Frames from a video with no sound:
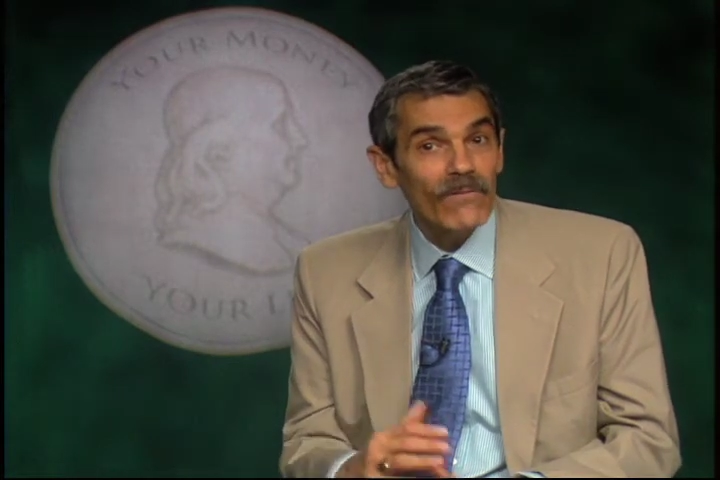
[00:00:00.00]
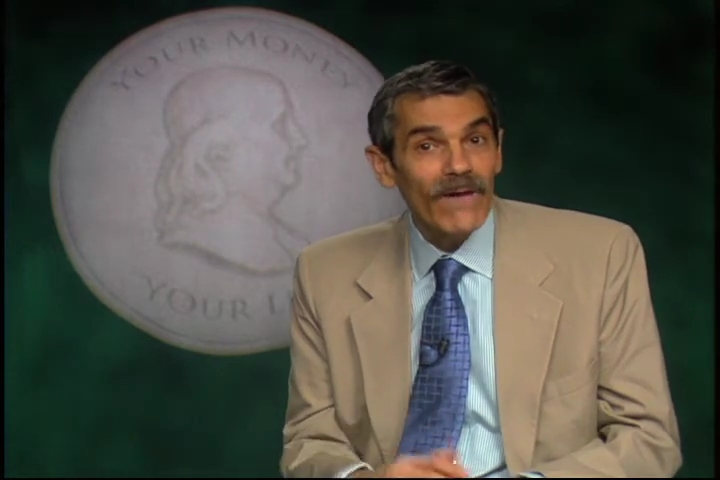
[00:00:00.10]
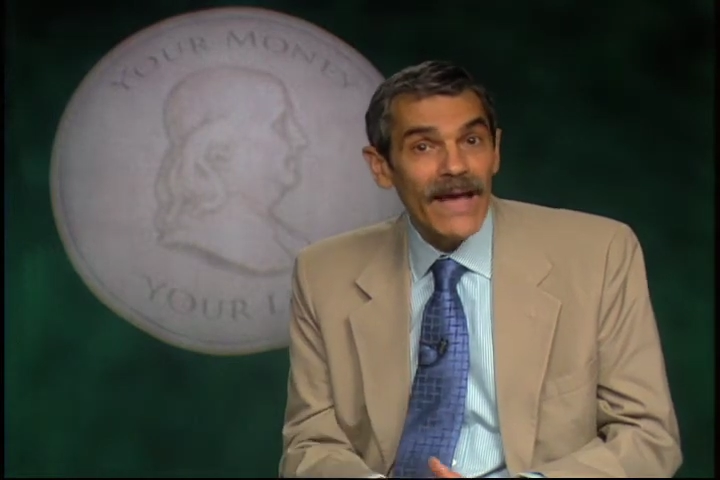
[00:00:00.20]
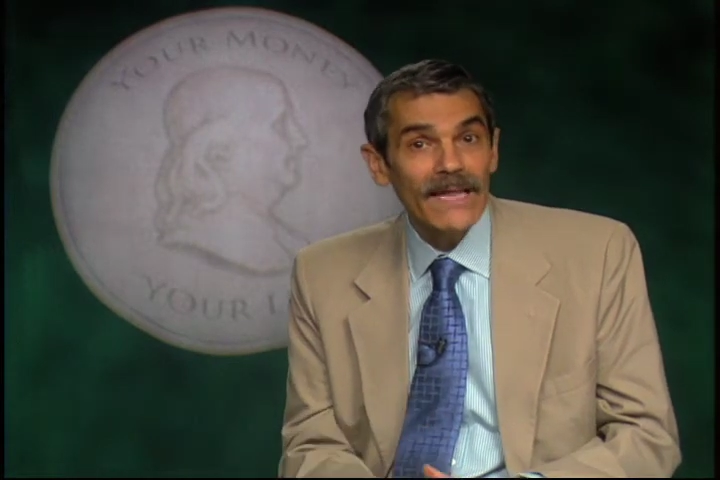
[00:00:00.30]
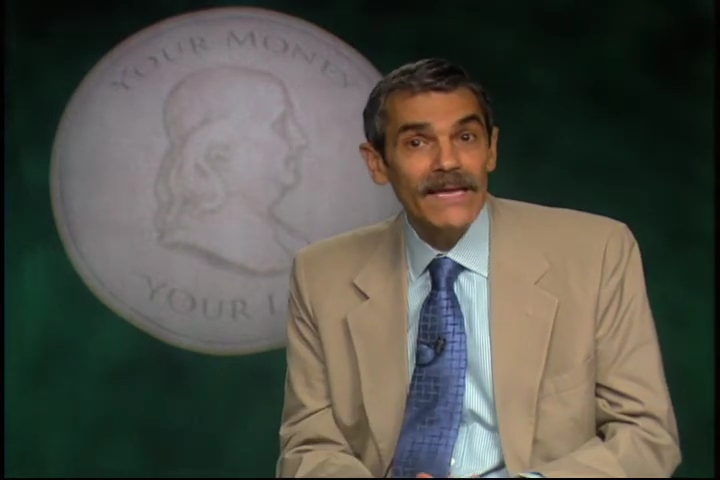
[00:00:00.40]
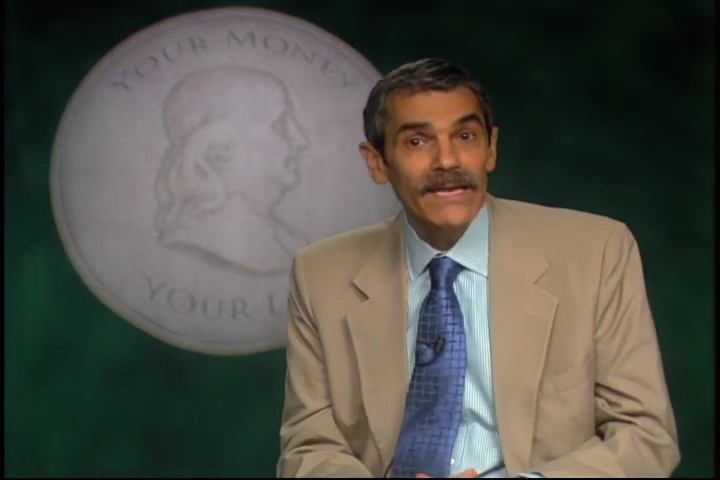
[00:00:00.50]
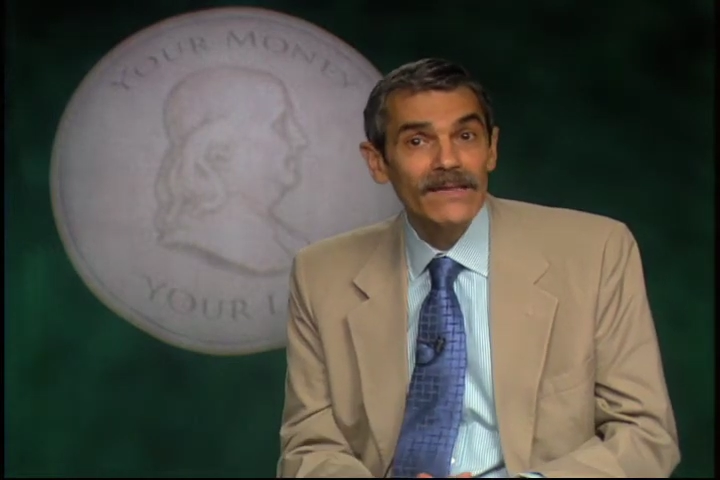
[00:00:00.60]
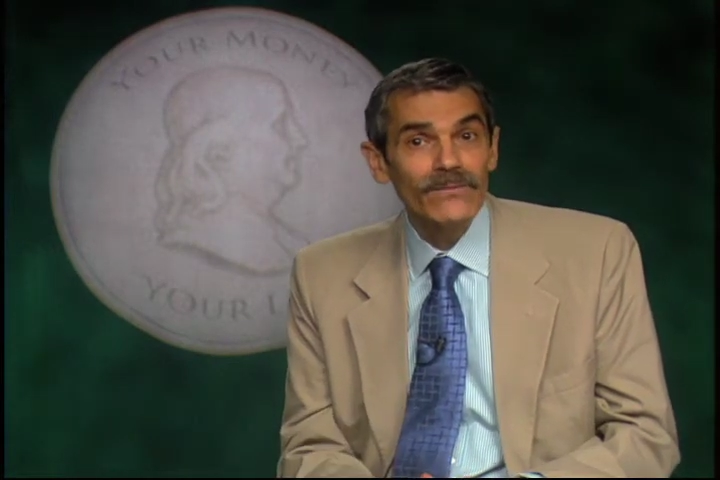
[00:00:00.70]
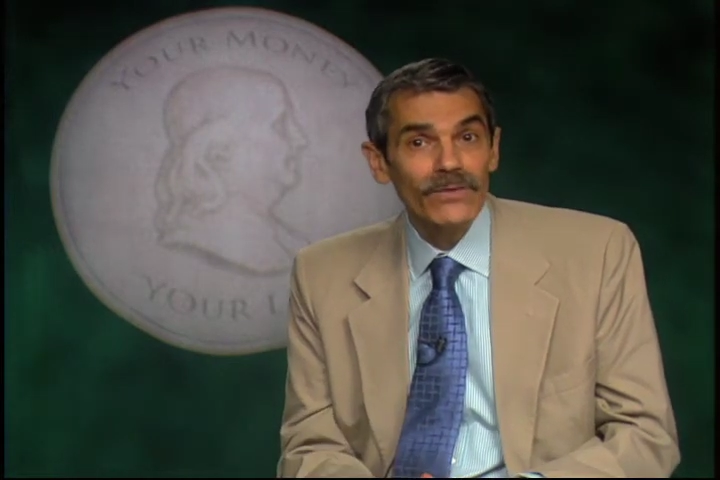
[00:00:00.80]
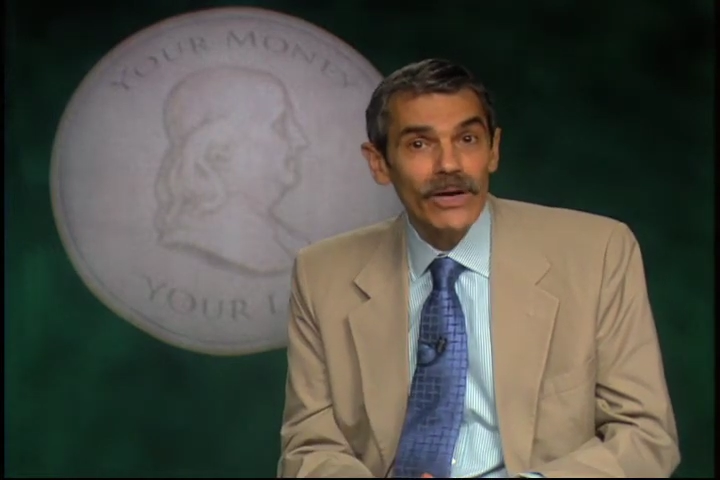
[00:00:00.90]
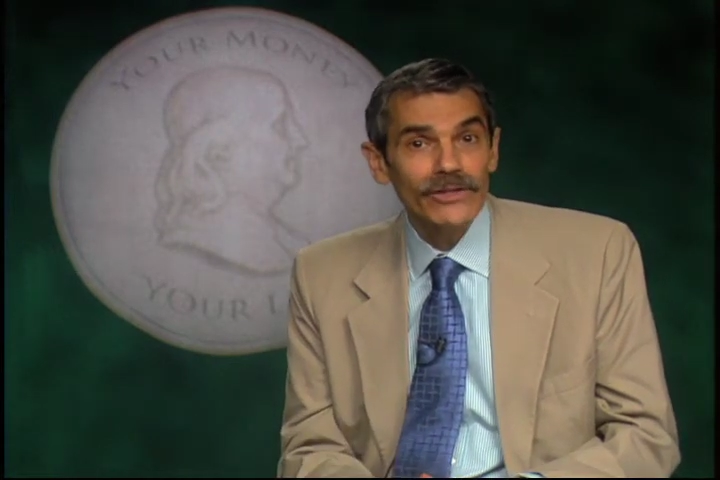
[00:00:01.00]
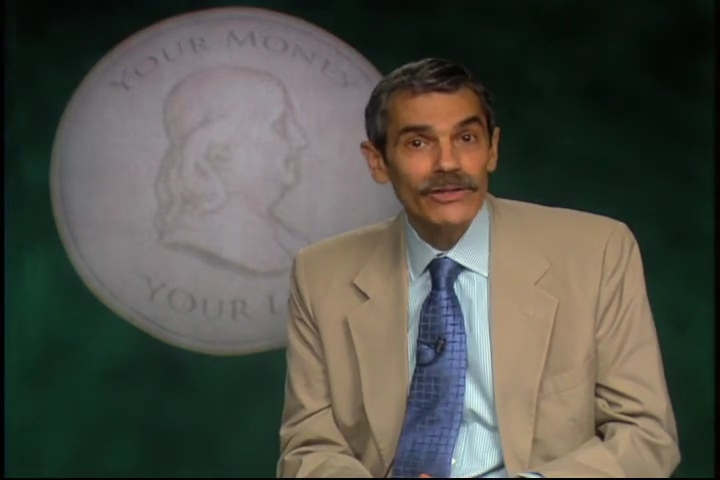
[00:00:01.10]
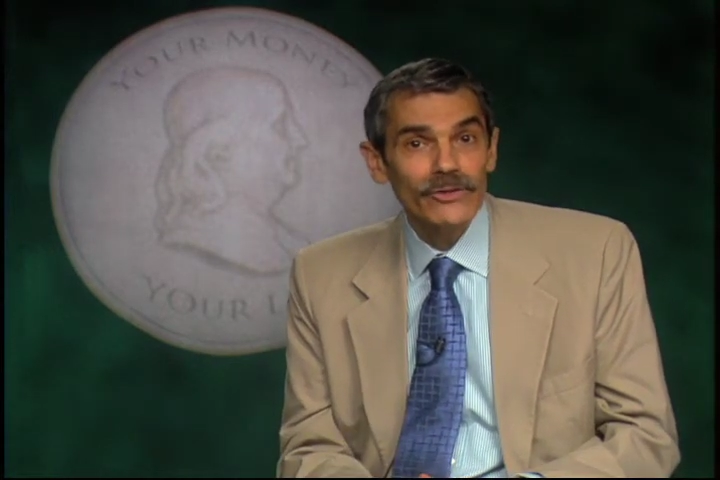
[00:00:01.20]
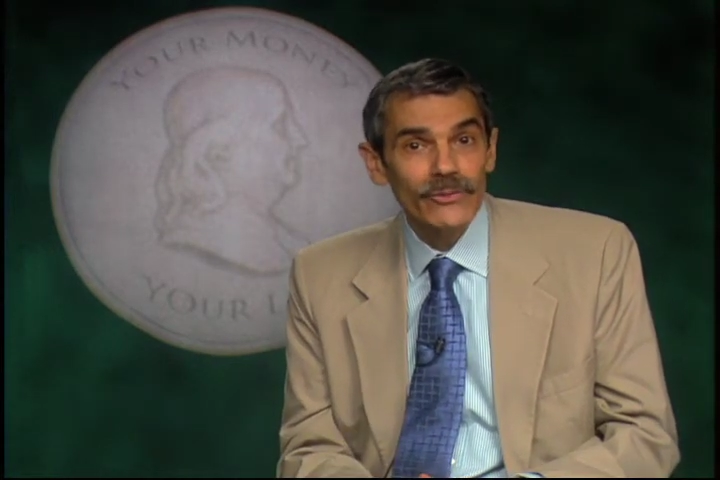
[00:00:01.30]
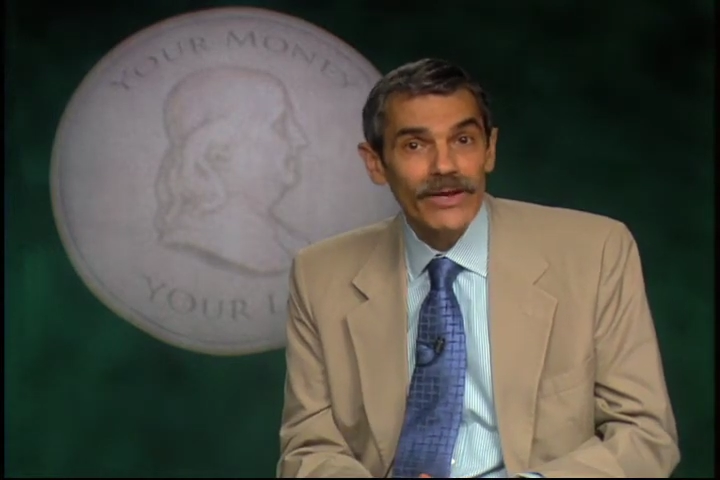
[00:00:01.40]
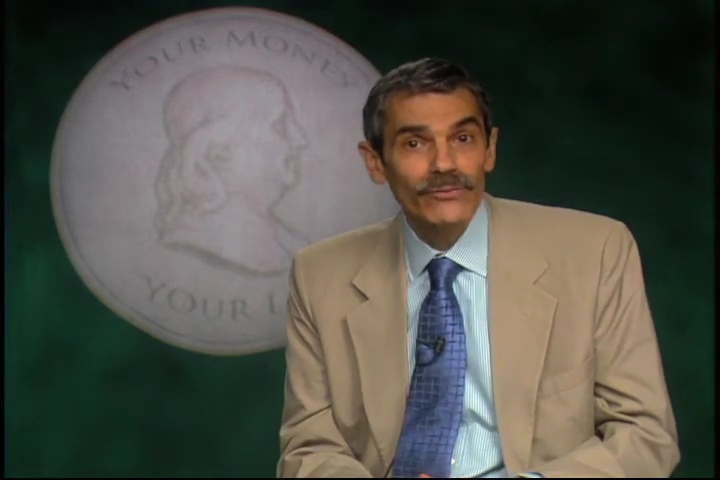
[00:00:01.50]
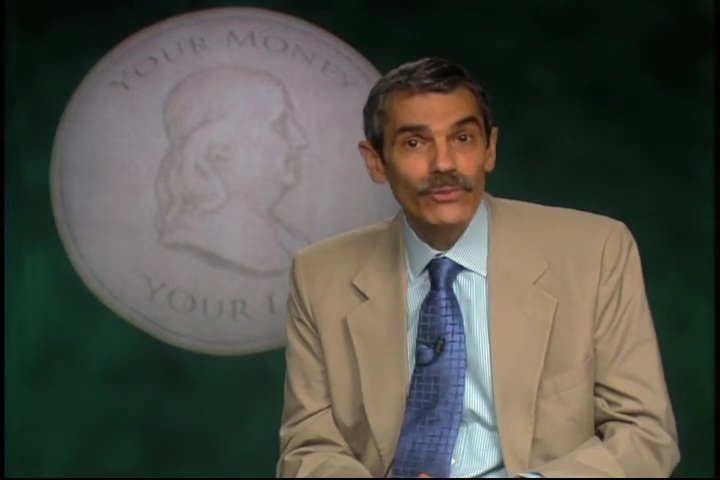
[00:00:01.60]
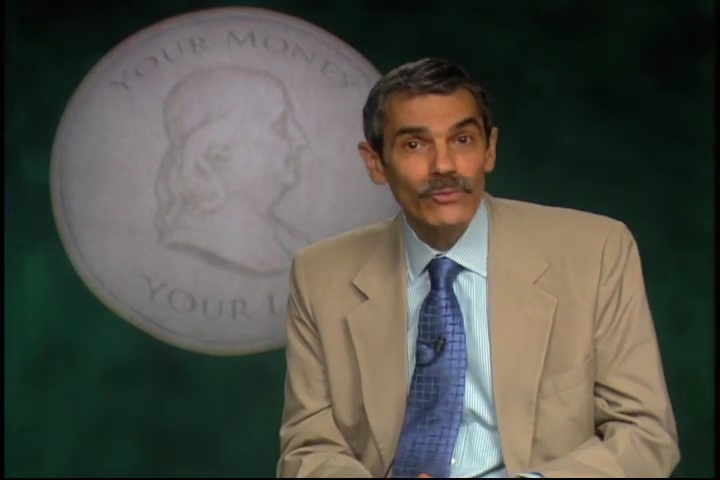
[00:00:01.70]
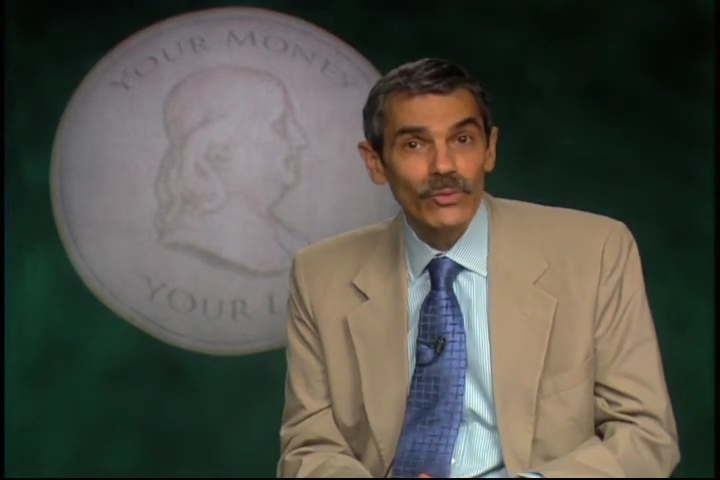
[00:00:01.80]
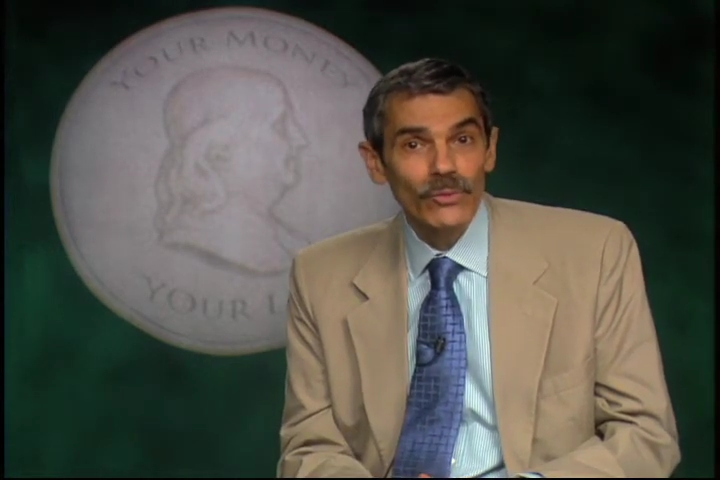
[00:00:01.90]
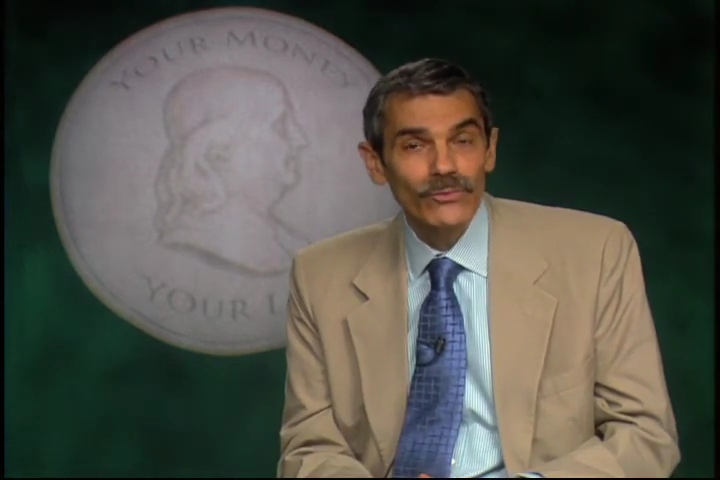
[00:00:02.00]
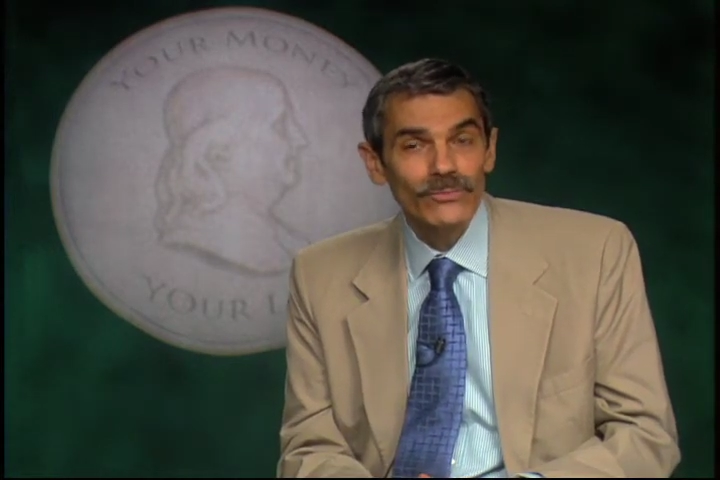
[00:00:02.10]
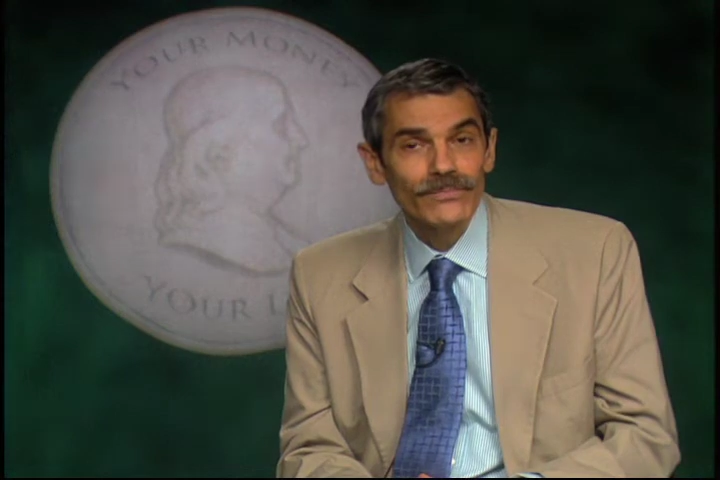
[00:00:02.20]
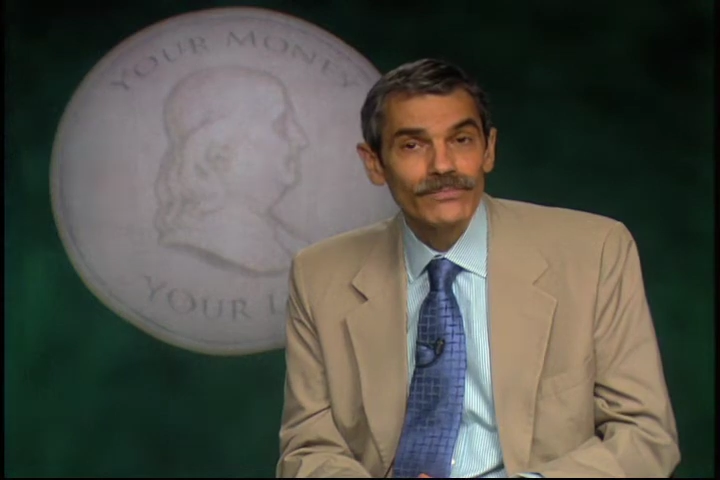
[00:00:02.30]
violating the fraudulent transfer rules.